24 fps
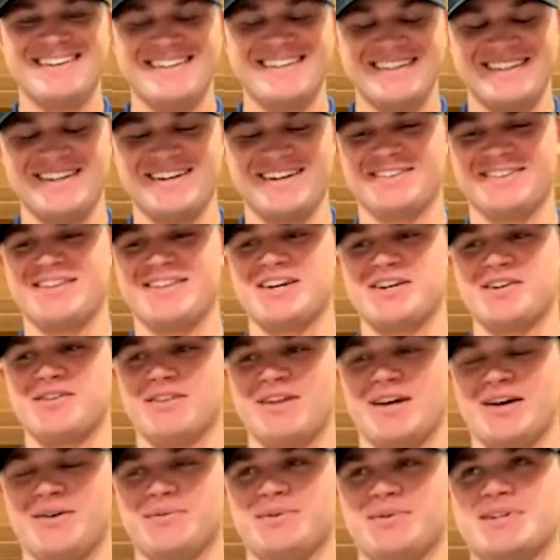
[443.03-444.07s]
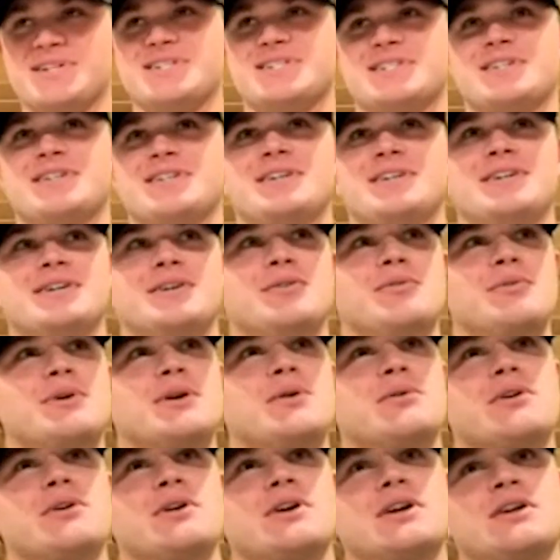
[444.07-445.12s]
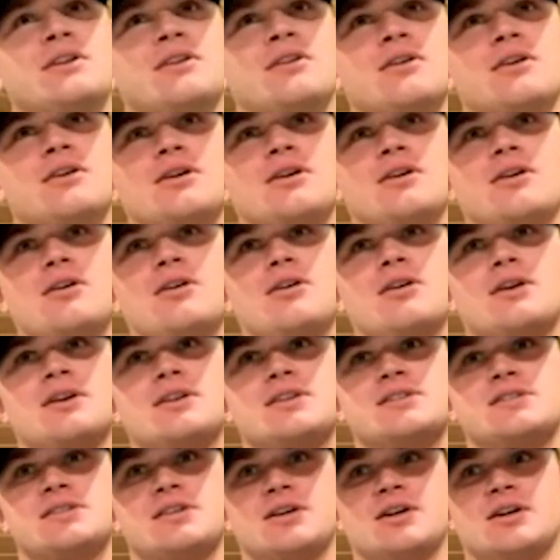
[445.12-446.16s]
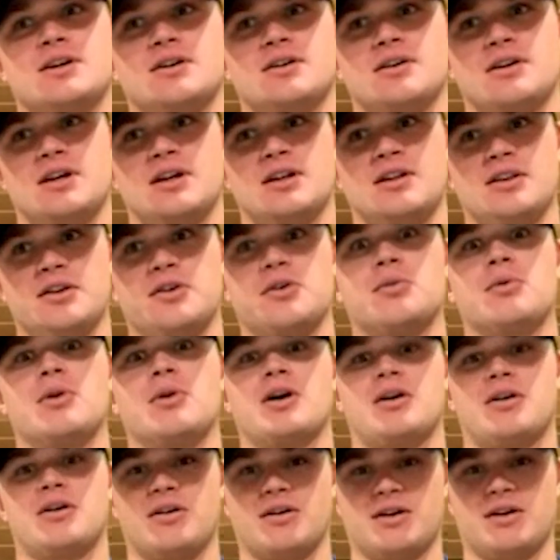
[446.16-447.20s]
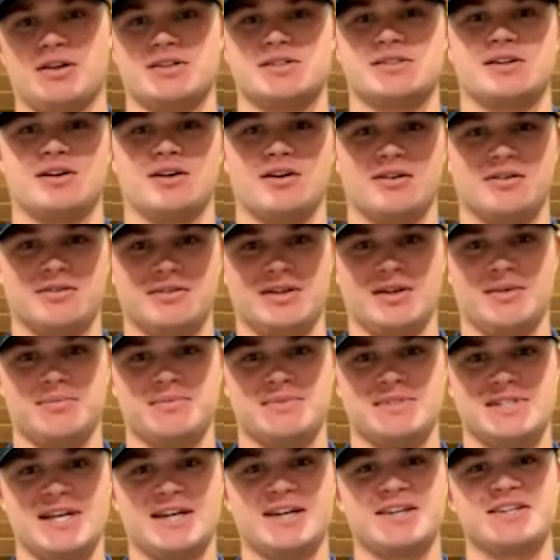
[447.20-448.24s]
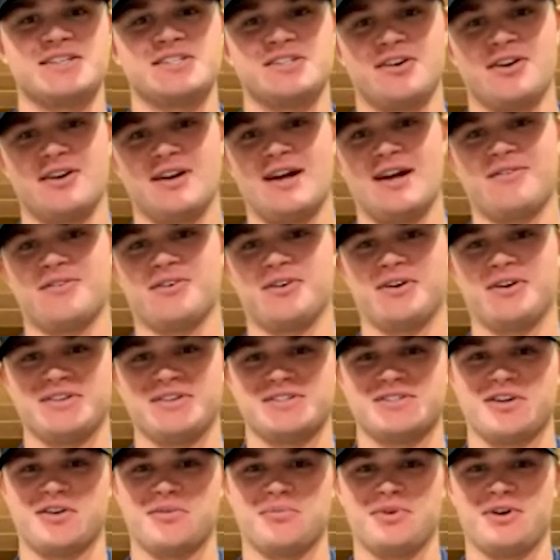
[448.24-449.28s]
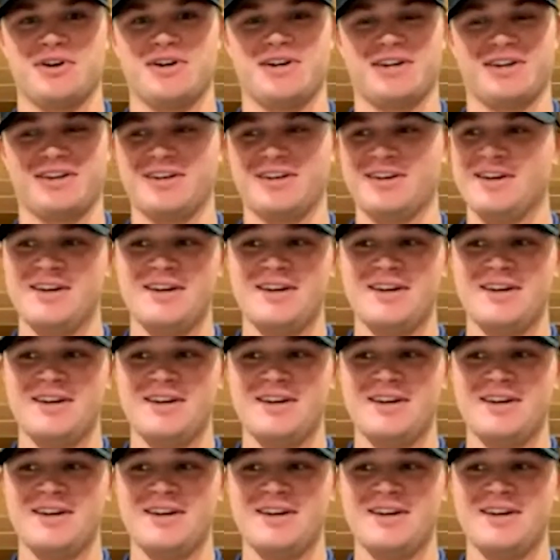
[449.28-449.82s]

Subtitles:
Yeah, thank you. That was we were in Arkansas, Little Rock, Arkansas. Yep, second start after All-Star break.